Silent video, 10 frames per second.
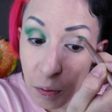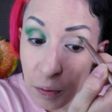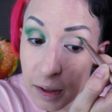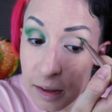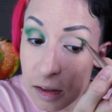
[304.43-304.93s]

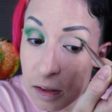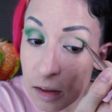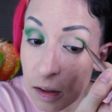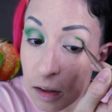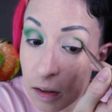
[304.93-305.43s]
crease.
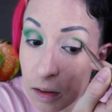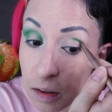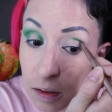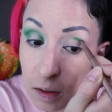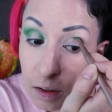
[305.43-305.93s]

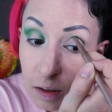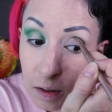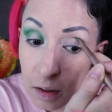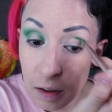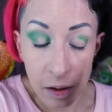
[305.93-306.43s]

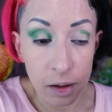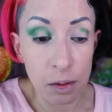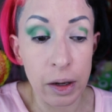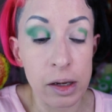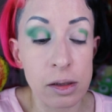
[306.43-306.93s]

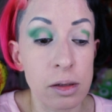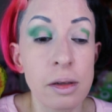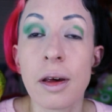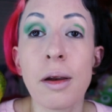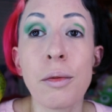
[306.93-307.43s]
Otherwise,
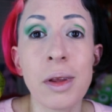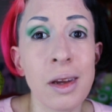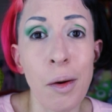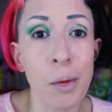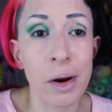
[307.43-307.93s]
I don't
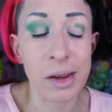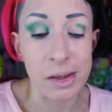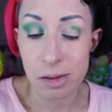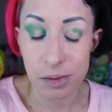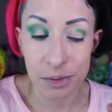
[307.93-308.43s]
really know where it
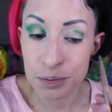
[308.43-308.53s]
is.